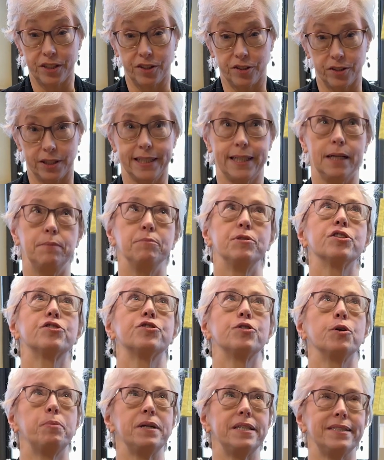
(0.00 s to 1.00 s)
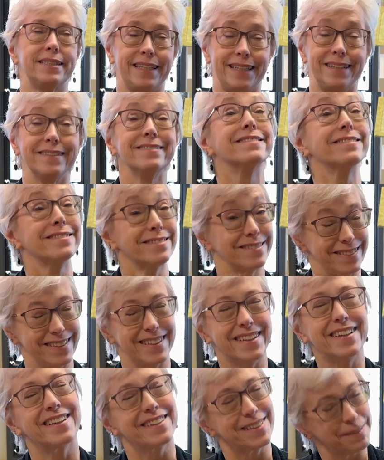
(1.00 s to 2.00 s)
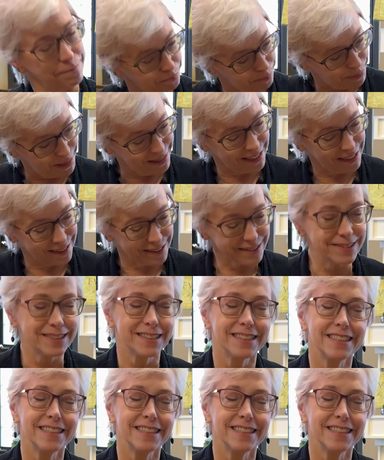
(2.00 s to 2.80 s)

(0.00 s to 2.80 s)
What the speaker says: You're like, I'm just so busy. Yeah, been there.